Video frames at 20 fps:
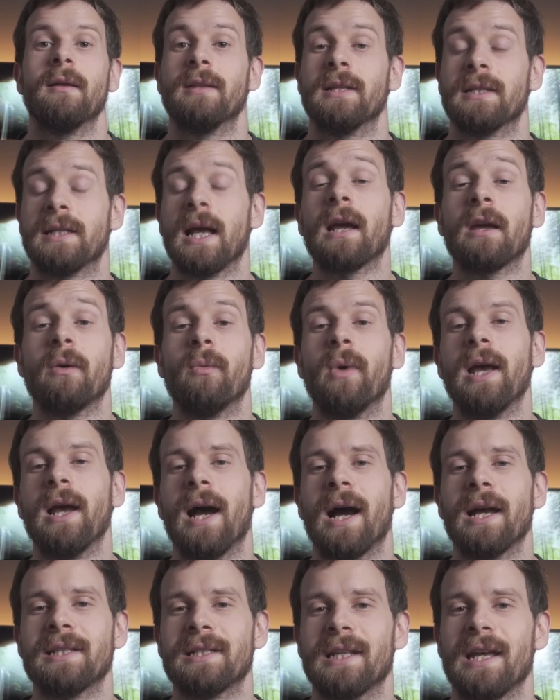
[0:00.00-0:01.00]
The second way
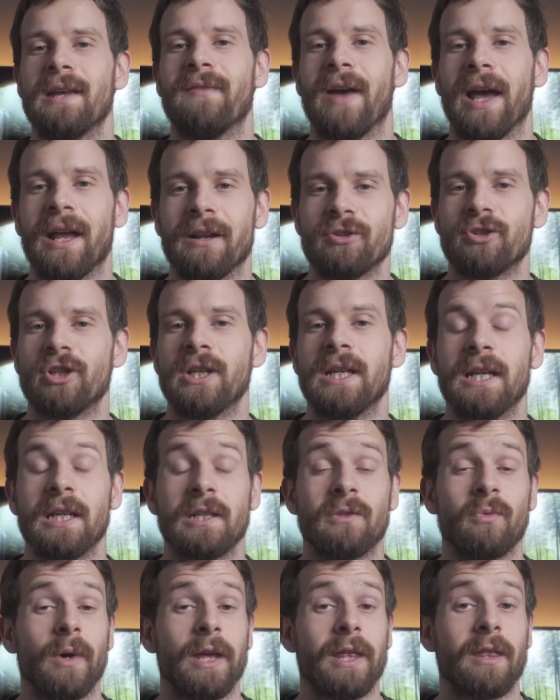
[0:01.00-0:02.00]
I save energy
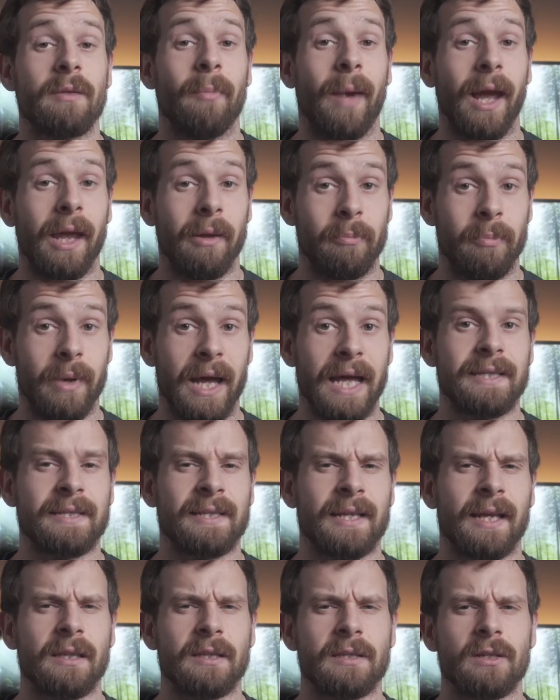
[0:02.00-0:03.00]
is with my bed
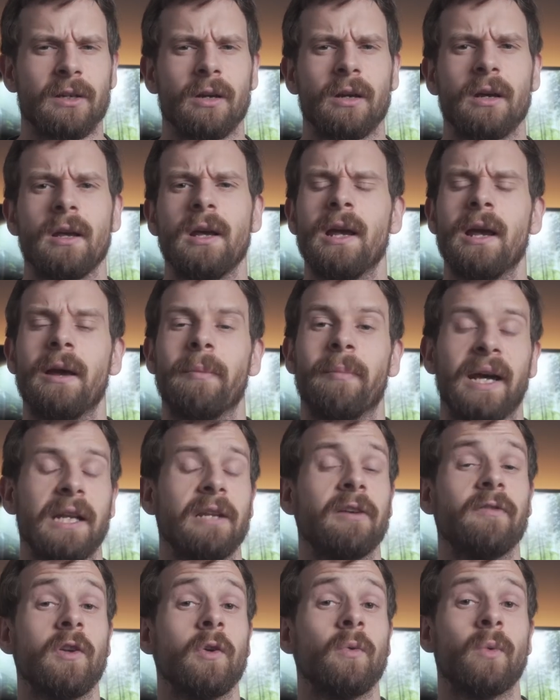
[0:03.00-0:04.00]
sensor.
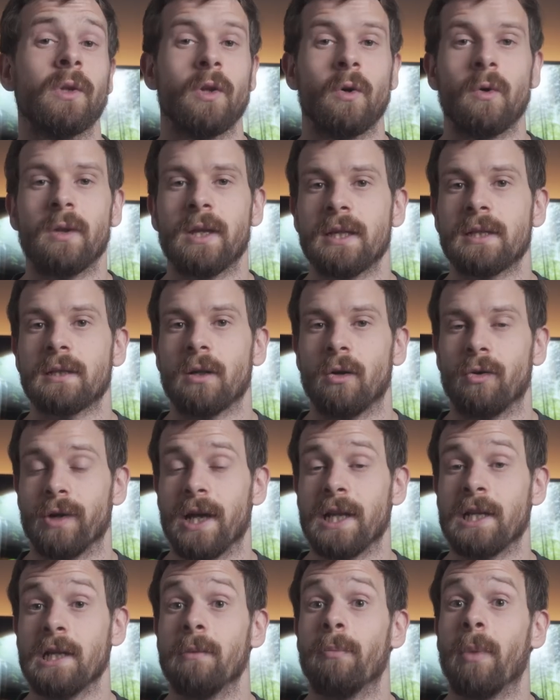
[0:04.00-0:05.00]
Many of you will know this
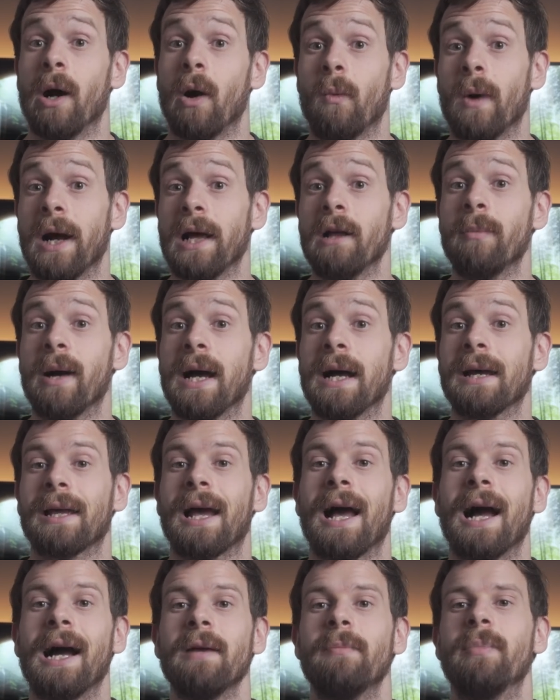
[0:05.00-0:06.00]
already, but a while
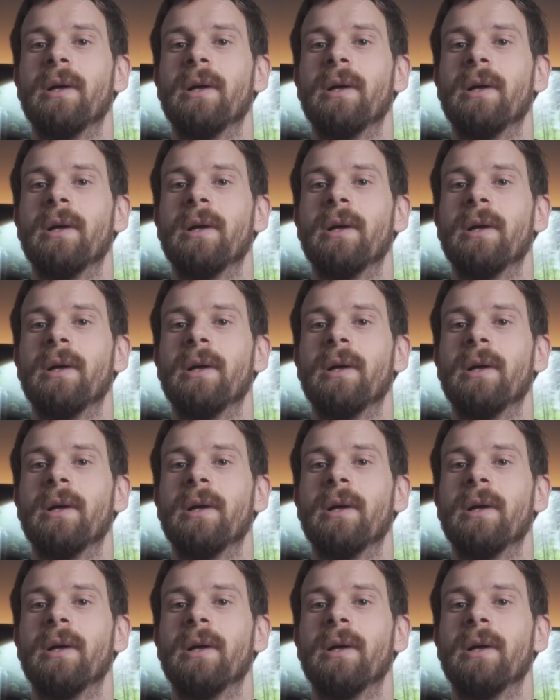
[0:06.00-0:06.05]
back I